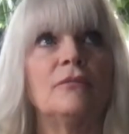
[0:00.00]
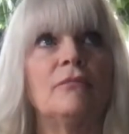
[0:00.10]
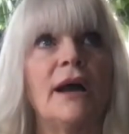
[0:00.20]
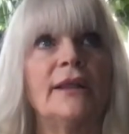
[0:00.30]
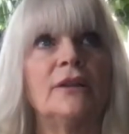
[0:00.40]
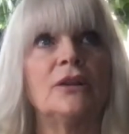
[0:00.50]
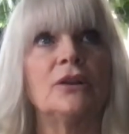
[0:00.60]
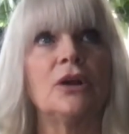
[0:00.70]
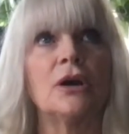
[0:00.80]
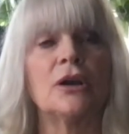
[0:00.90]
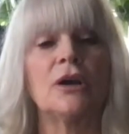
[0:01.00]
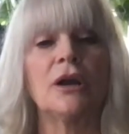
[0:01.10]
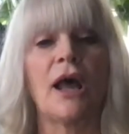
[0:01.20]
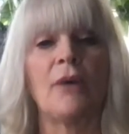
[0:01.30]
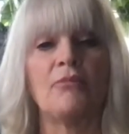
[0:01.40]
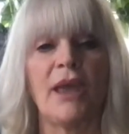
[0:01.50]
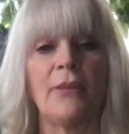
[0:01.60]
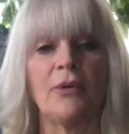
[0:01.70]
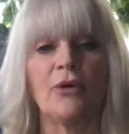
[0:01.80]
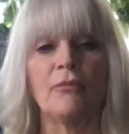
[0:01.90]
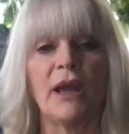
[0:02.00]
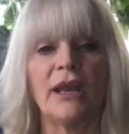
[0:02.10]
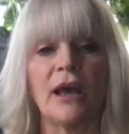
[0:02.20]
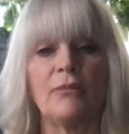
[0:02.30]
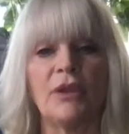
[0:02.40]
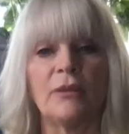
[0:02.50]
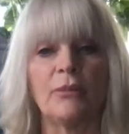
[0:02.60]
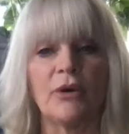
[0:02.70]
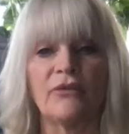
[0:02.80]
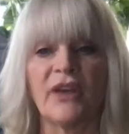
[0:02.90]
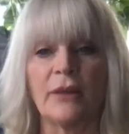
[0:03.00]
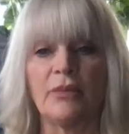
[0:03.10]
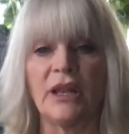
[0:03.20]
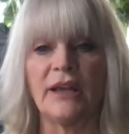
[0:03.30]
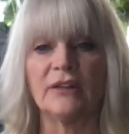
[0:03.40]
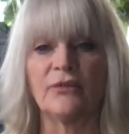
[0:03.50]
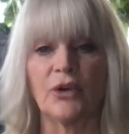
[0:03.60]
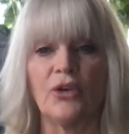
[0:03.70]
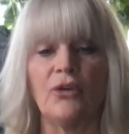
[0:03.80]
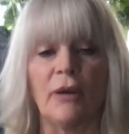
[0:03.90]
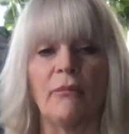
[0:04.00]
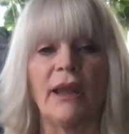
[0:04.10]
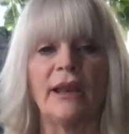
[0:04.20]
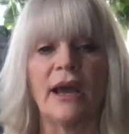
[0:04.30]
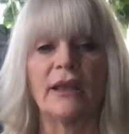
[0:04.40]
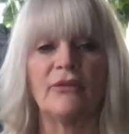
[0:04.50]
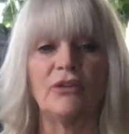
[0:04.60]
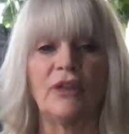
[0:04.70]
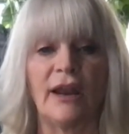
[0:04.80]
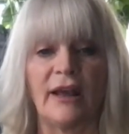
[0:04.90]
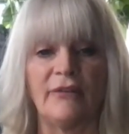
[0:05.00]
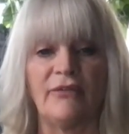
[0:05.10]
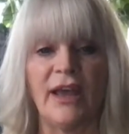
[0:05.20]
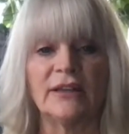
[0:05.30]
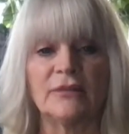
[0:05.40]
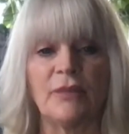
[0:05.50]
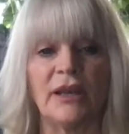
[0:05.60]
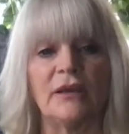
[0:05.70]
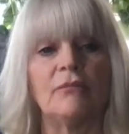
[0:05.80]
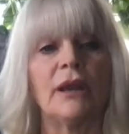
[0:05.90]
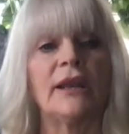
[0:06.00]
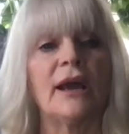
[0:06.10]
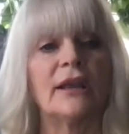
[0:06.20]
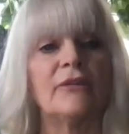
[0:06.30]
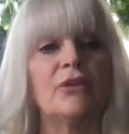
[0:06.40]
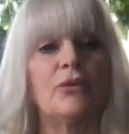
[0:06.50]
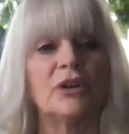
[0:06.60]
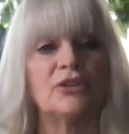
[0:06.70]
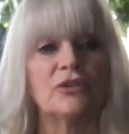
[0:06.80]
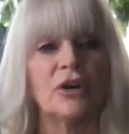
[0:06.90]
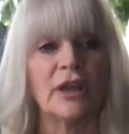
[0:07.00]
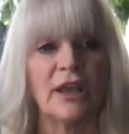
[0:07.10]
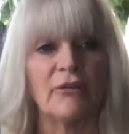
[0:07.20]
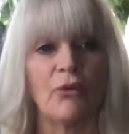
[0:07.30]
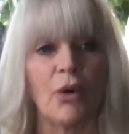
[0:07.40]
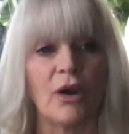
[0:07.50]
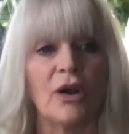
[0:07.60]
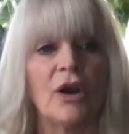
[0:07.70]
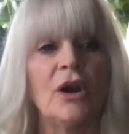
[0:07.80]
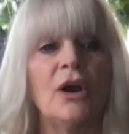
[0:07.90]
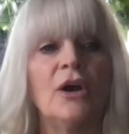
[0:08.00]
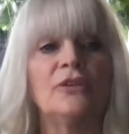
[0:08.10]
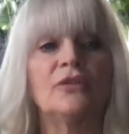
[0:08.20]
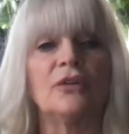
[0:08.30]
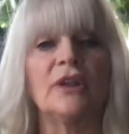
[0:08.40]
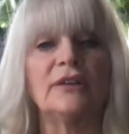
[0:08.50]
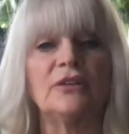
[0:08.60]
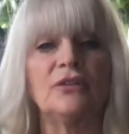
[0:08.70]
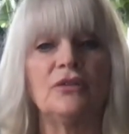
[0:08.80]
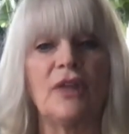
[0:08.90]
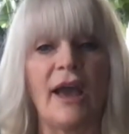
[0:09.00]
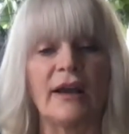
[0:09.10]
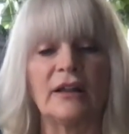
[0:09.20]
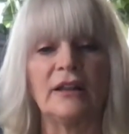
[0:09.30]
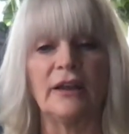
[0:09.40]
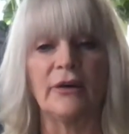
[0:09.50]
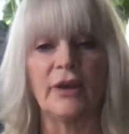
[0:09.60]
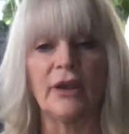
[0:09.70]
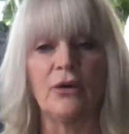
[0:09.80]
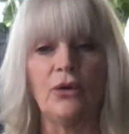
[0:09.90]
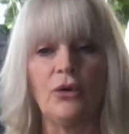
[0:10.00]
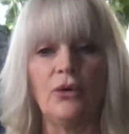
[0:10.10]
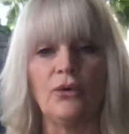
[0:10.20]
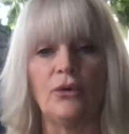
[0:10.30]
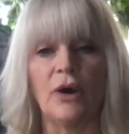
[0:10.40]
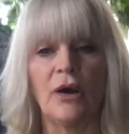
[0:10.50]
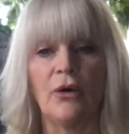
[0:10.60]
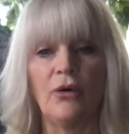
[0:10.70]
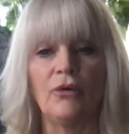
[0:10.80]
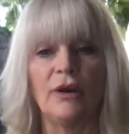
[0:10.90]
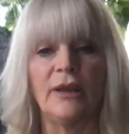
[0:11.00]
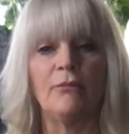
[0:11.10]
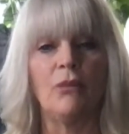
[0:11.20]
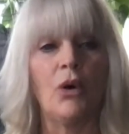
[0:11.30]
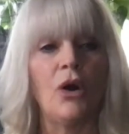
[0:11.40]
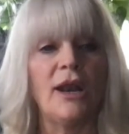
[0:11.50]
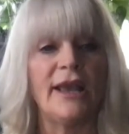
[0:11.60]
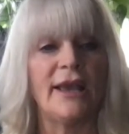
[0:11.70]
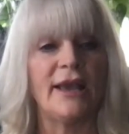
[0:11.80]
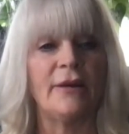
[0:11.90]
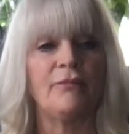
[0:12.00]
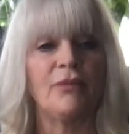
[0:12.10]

might look good on paper might not be the perfect place for you. It might not give you that advancement. It might not give you what you're looking for. So let's do that clearing. Who? Holy moly.